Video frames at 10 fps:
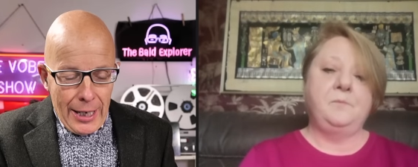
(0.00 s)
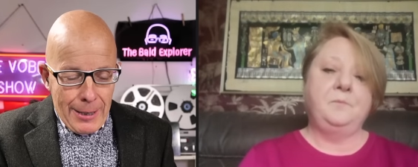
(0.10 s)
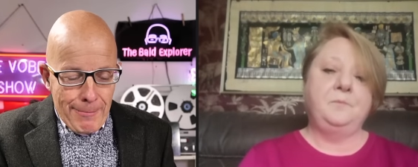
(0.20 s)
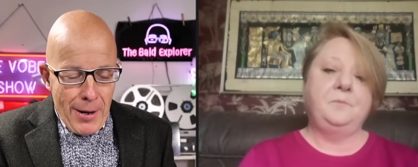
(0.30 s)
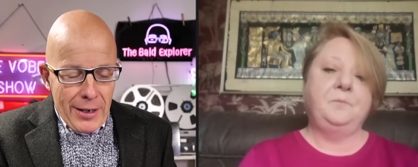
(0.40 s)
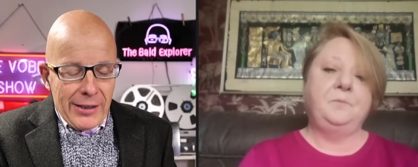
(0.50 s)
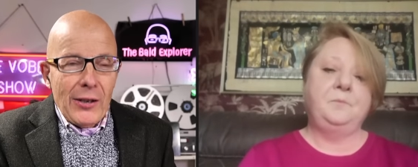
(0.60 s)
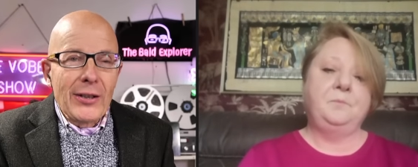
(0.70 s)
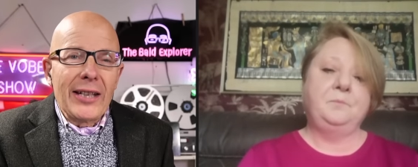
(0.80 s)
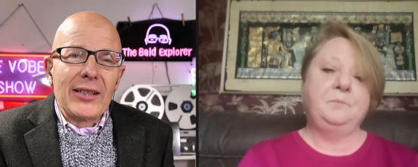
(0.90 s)
Speaker 1: Um,
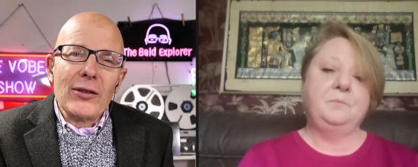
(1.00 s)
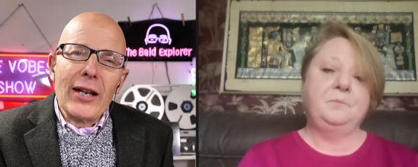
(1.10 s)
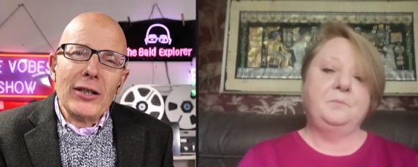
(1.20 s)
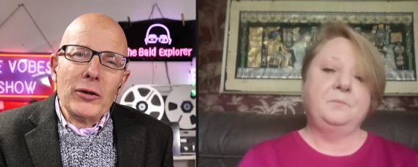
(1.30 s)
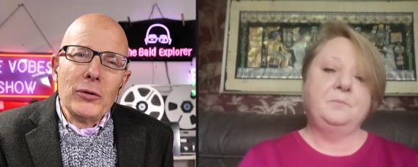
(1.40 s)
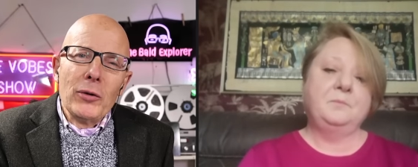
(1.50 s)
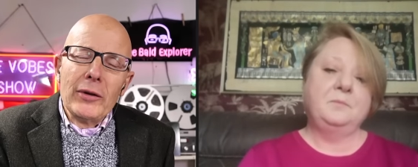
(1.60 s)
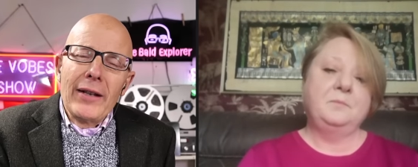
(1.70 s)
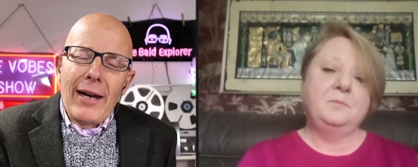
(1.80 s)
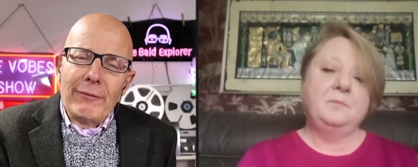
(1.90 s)
so yes, yeah, so then you
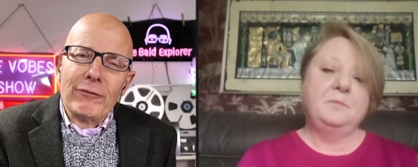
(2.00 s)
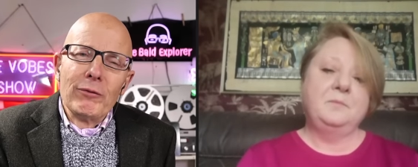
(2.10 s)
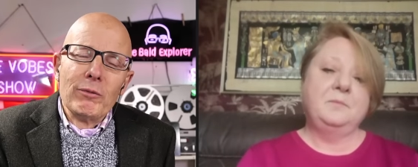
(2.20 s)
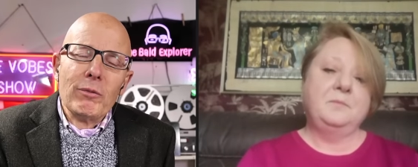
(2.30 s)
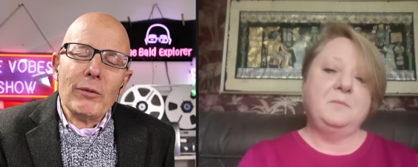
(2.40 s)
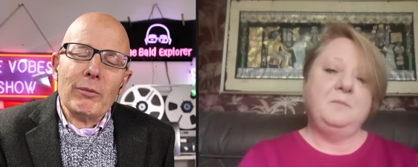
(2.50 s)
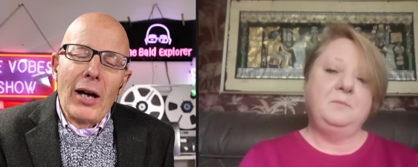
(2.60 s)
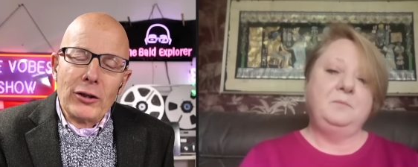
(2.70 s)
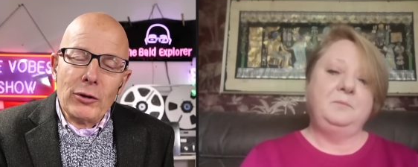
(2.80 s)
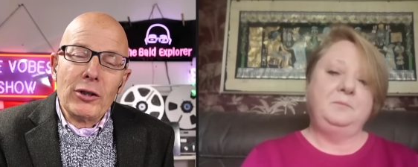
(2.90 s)
that,
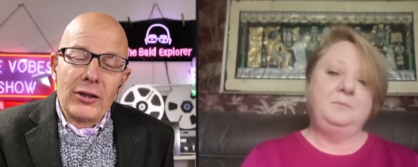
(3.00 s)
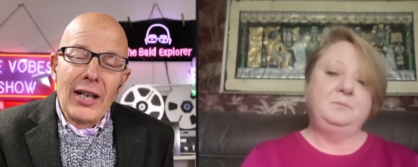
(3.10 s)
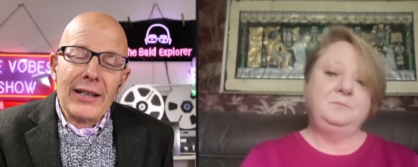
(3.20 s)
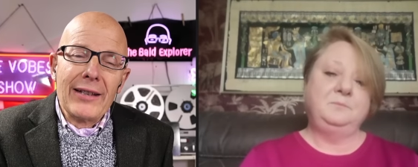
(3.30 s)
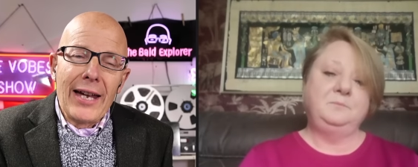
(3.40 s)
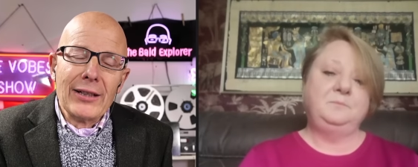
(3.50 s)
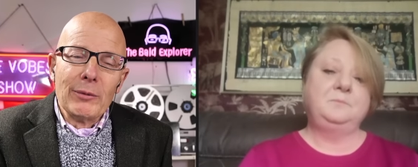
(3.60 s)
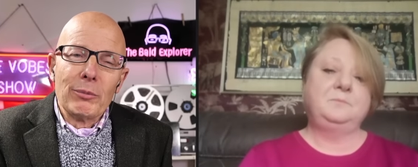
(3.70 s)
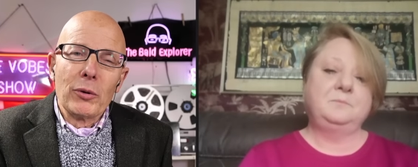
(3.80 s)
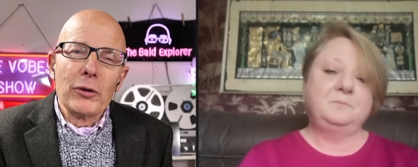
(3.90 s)
as you just said, then
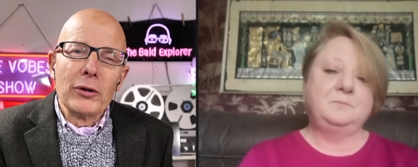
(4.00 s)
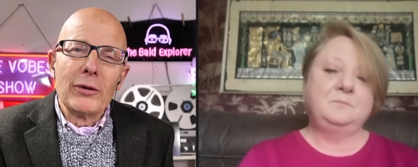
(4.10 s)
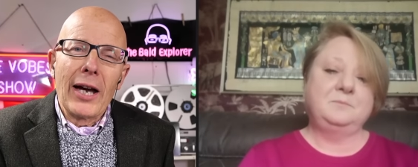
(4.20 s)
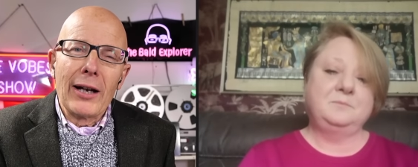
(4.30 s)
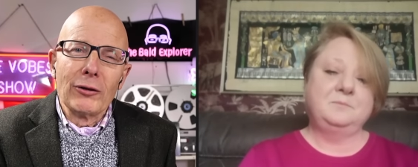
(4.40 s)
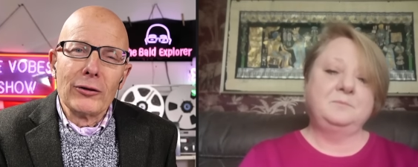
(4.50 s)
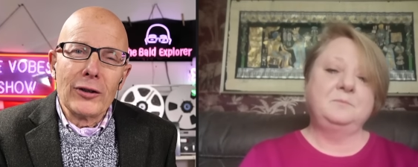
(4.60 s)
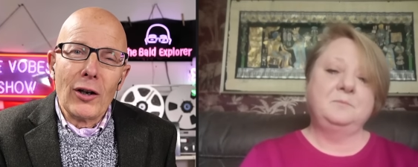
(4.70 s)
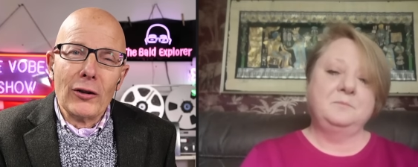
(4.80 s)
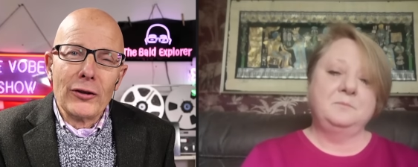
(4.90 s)
it brought you down
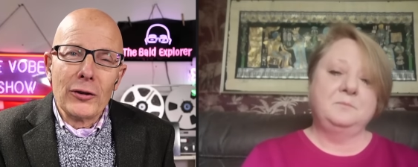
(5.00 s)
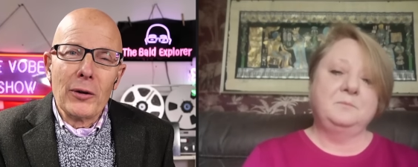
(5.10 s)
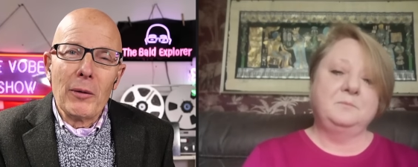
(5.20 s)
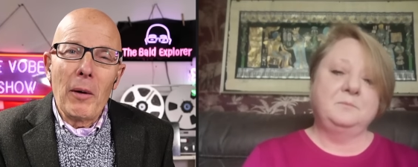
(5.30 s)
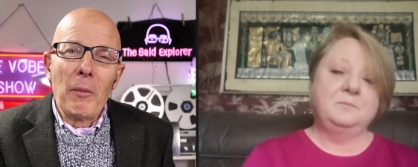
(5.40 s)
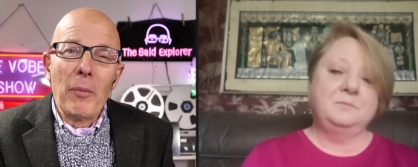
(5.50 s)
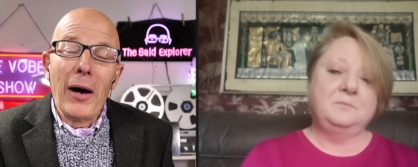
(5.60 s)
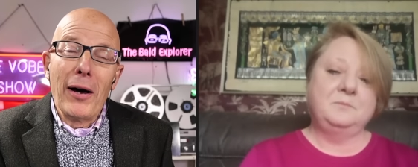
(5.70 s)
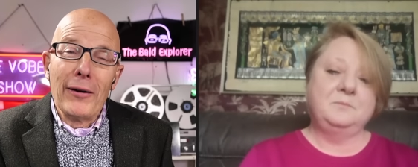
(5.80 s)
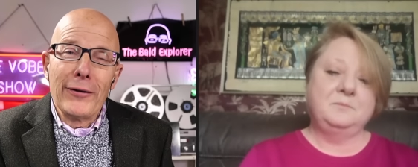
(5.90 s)
onto, onto a, a
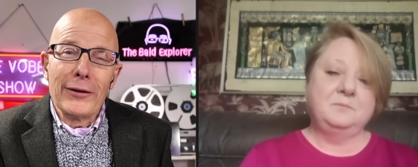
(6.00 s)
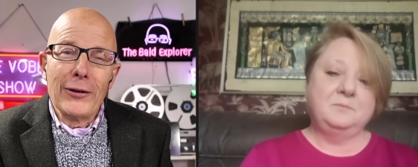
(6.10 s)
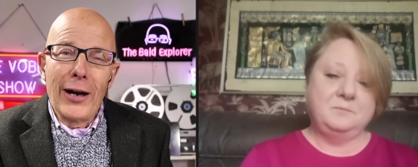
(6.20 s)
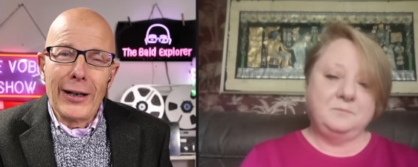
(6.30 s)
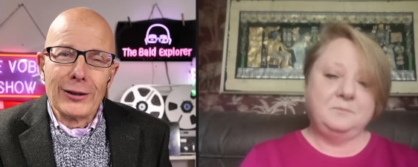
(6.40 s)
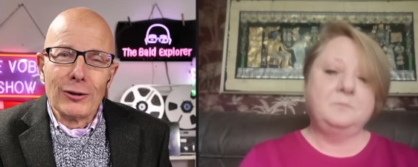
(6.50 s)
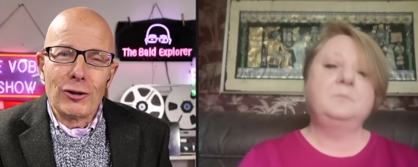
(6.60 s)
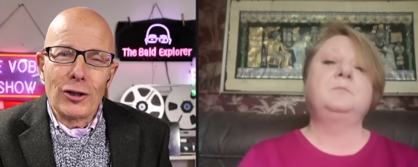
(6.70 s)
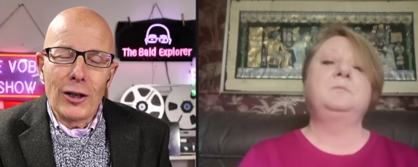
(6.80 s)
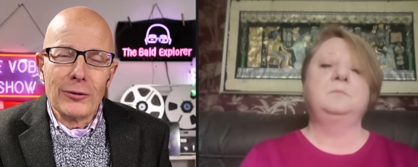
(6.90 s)
path that you hadn't
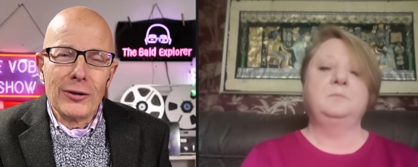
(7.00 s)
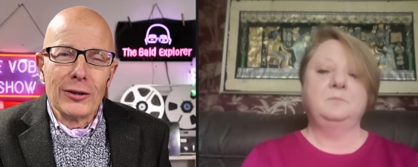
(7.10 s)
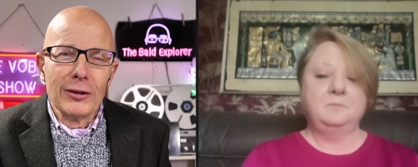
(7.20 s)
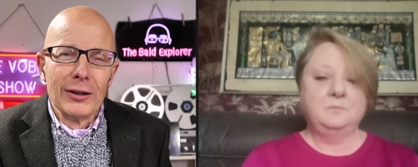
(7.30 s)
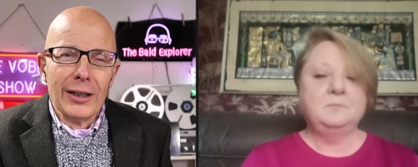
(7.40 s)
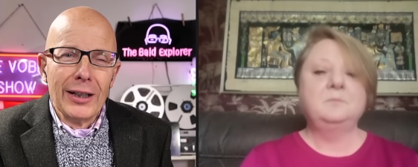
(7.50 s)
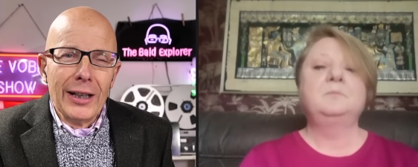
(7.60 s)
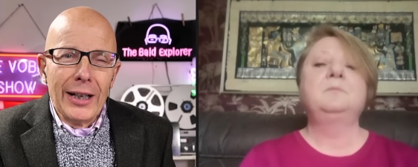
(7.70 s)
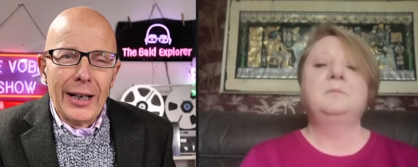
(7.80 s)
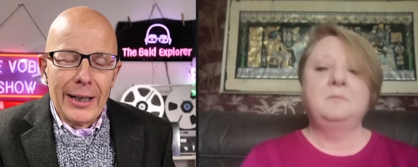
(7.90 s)
chosen.
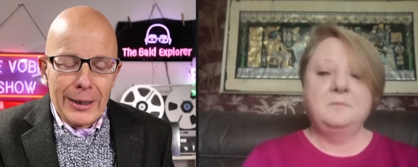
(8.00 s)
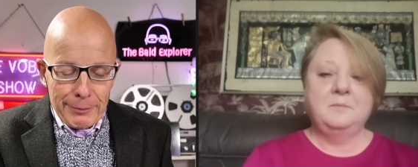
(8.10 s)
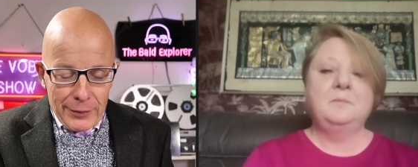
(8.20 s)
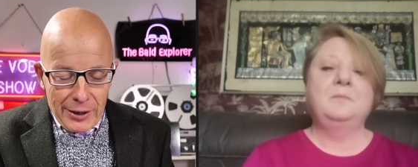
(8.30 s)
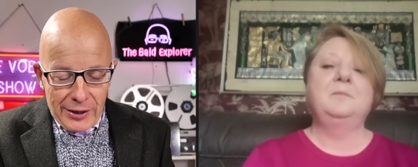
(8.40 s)
Um,